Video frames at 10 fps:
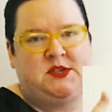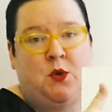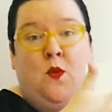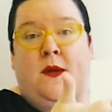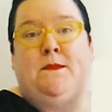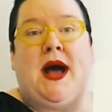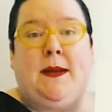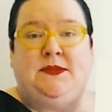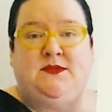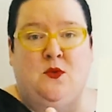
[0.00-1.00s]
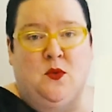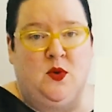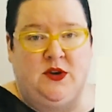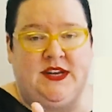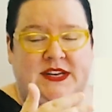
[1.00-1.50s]
So what pops
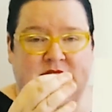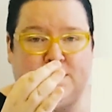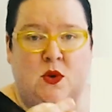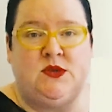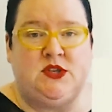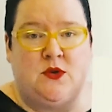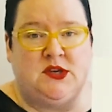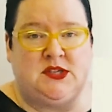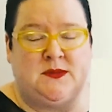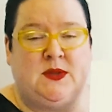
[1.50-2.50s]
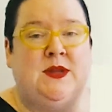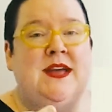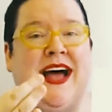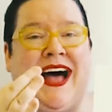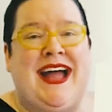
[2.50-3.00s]
forward and is most noticeable,
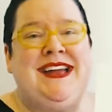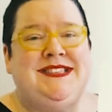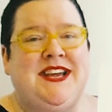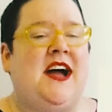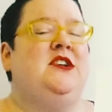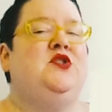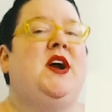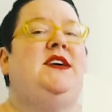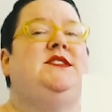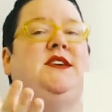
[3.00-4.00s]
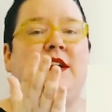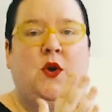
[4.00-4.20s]
highest contrast,